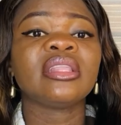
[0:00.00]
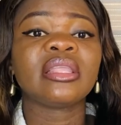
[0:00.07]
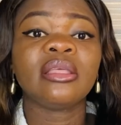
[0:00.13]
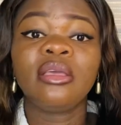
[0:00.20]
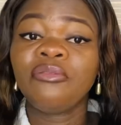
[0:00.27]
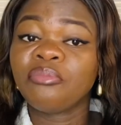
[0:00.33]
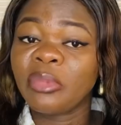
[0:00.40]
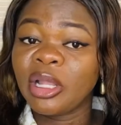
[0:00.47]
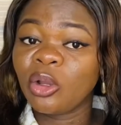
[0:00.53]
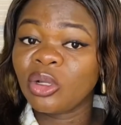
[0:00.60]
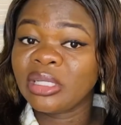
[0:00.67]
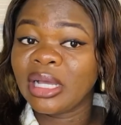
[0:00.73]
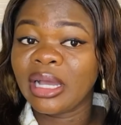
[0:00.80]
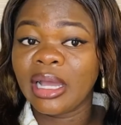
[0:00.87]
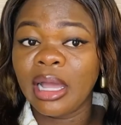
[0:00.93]
if my
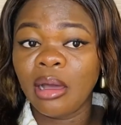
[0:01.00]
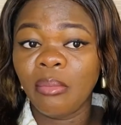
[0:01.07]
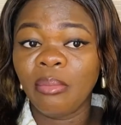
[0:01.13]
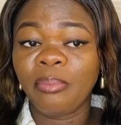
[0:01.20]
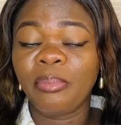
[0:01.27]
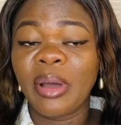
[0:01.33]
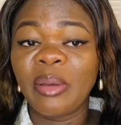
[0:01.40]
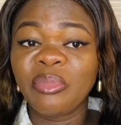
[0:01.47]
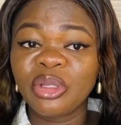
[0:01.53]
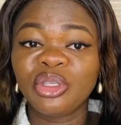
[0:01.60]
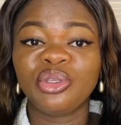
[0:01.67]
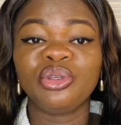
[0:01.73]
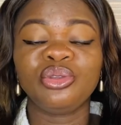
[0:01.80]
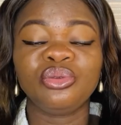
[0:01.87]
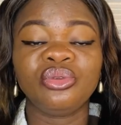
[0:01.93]
lord permits
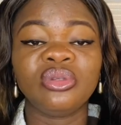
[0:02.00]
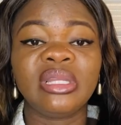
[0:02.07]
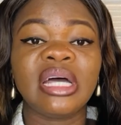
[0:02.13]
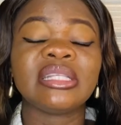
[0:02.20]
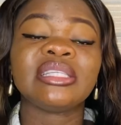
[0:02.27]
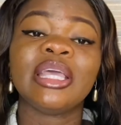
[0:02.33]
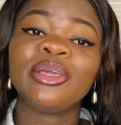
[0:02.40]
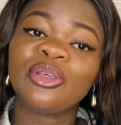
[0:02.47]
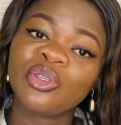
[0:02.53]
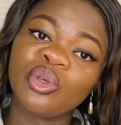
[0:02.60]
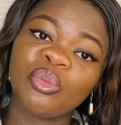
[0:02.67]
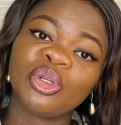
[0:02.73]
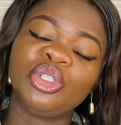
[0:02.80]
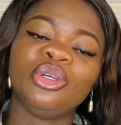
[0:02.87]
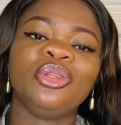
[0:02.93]
you to do that, thank you so
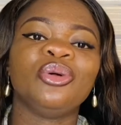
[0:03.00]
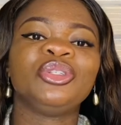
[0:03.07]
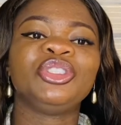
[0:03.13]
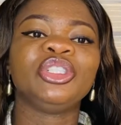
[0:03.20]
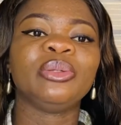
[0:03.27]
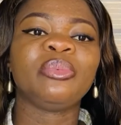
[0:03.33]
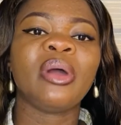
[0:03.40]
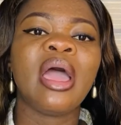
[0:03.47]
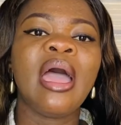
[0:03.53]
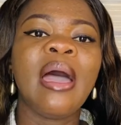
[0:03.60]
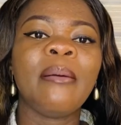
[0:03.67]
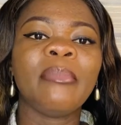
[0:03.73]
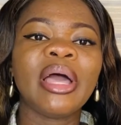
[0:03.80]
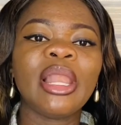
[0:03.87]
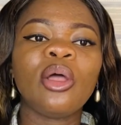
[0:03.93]
much, your lordship.
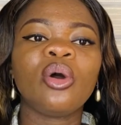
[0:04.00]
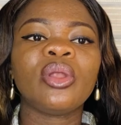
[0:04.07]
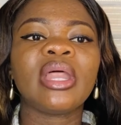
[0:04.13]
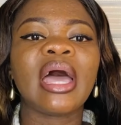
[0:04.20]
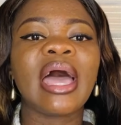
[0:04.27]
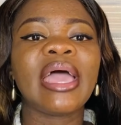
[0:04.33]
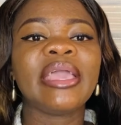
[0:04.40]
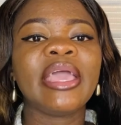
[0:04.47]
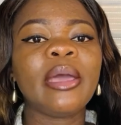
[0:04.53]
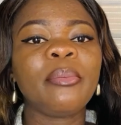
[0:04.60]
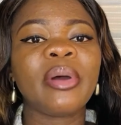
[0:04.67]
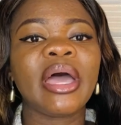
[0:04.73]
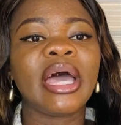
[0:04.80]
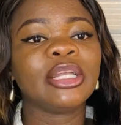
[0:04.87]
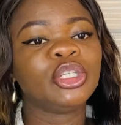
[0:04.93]
My lord, I
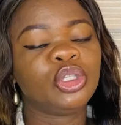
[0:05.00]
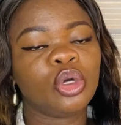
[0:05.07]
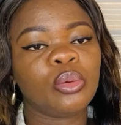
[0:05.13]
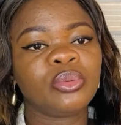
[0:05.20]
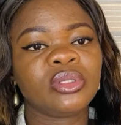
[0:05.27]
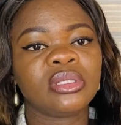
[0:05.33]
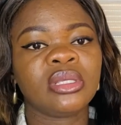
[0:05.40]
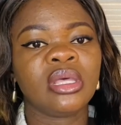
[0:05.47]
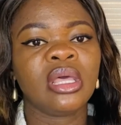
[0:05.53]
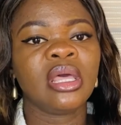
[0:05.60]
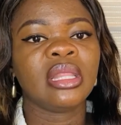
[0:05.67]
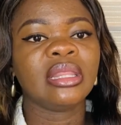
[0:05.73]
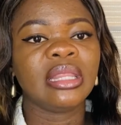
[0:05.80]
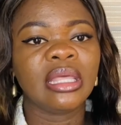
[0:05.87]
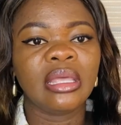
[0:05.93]
hereby adopt
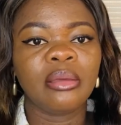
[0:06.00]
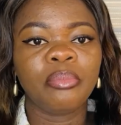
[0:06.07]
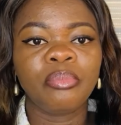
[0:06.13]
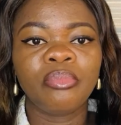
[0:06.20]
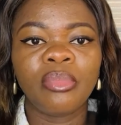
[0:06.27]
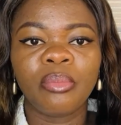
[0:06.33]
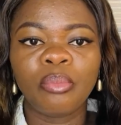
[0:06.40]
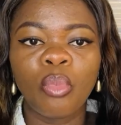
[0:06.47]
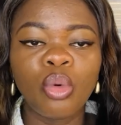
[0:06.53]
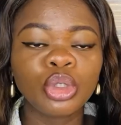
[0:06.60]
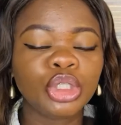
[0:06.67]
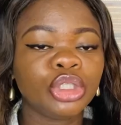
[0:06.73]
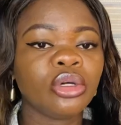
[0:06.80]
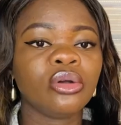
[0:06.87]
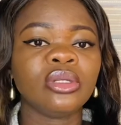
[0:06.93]
the
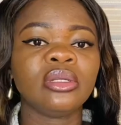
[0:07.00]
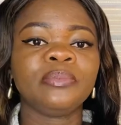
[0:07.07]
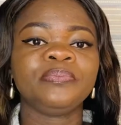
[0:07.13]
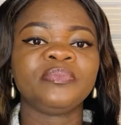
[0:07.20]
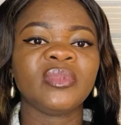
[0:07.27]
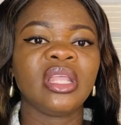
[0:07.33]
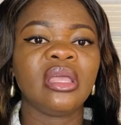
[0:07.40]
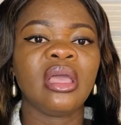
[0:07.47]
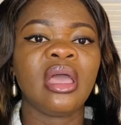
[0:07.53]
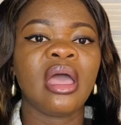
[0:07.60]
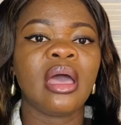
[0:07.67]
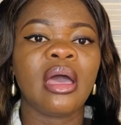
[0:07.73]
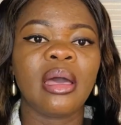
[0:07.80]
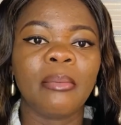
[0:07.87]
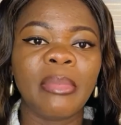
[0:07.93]
motion,
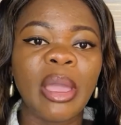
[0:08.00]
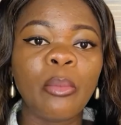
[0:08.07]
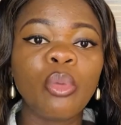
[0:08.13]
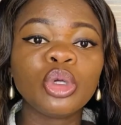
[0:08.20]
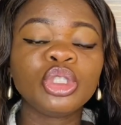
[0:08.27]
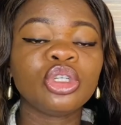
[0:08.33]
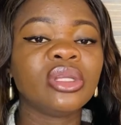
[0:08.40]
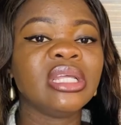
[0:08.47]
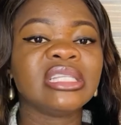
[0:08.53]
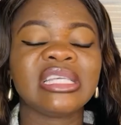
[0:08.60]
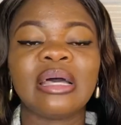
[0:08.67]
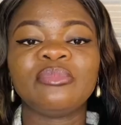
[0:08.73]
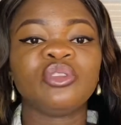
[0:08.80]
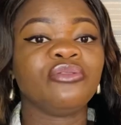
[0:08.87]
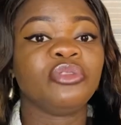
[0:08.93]
my motion in
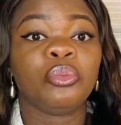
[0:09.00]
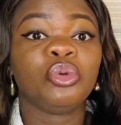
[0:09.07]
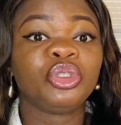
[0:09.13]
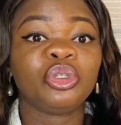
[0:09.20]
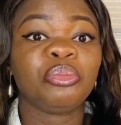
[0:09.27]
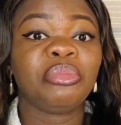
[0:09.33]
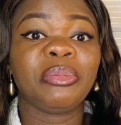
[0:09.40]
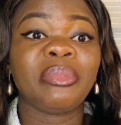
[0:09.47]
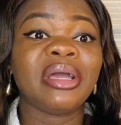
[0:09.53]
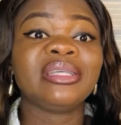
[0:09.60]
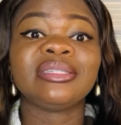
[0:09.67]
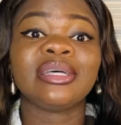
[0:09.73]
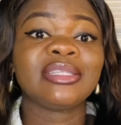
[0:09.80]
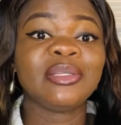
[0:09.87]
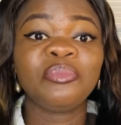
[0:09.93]
terms of the motion paper. It's
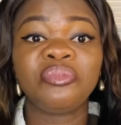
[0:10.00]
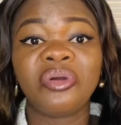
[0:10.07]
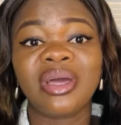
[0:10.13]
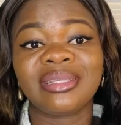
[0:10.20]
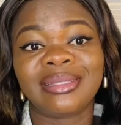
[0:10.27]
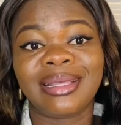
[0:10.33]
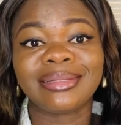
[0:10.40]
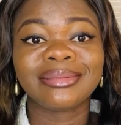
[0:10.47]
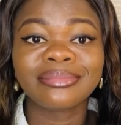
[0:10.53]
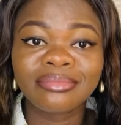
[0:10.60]
as simple as that.